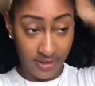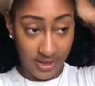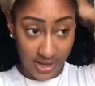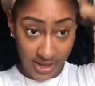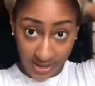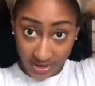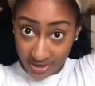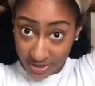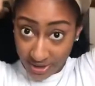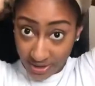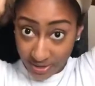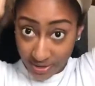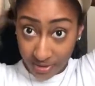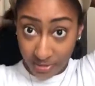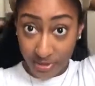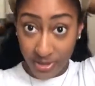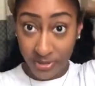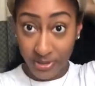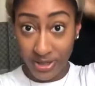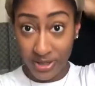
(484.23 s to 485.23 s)
I actually don't know
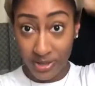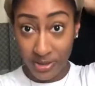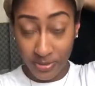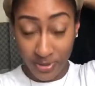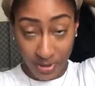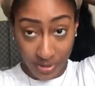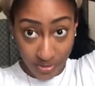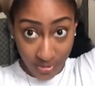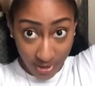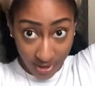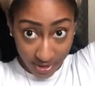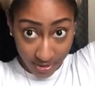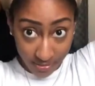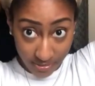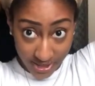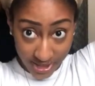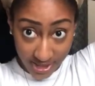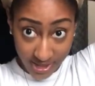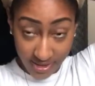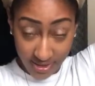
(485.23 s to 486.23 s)
which way you're supposed to put on a
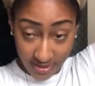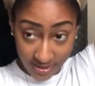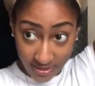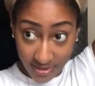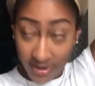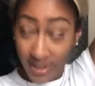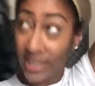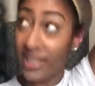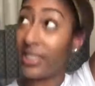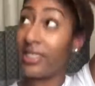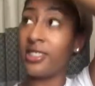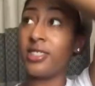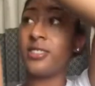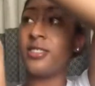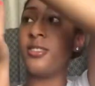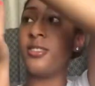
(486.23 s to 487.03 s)
wig. Like, does it